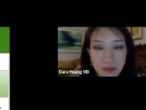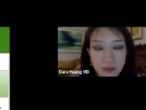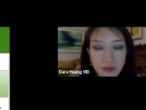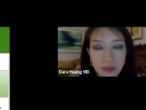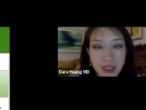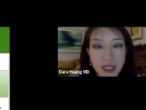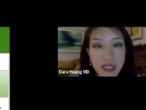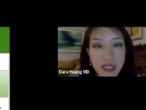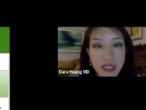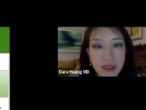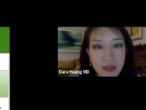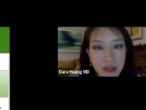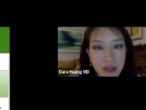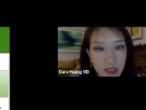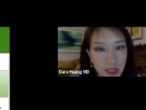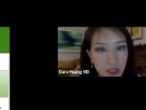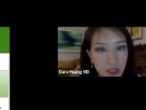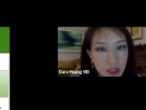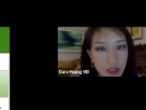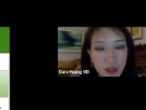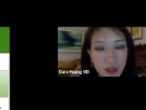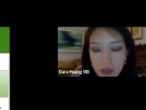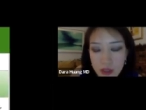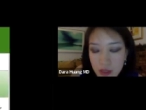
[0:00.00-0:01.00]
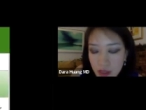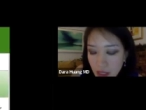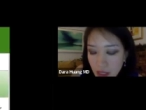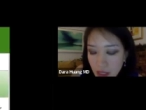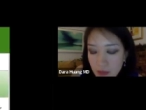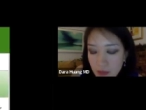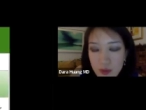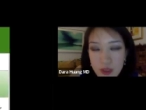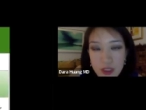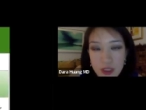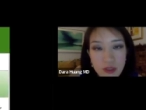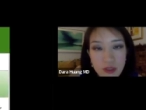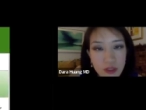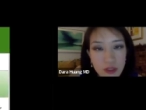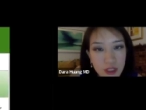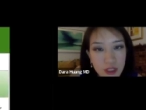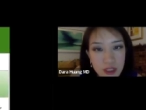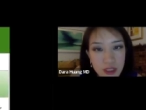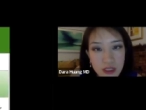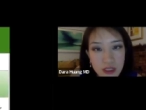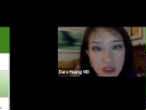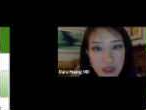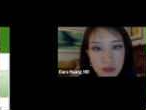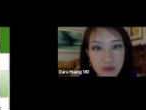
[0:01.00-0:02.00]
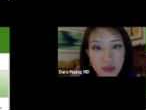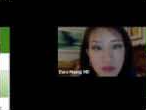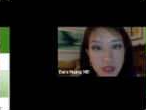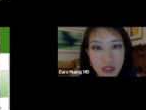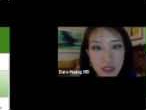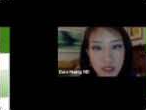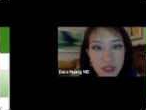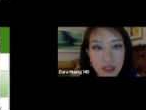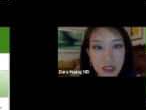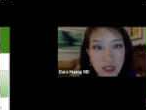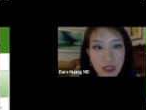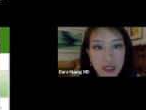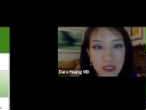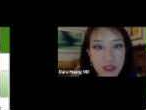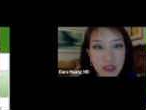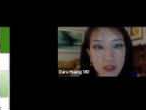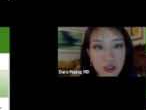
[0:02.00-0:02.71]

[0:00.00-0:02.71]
but you know a lot of research is still being done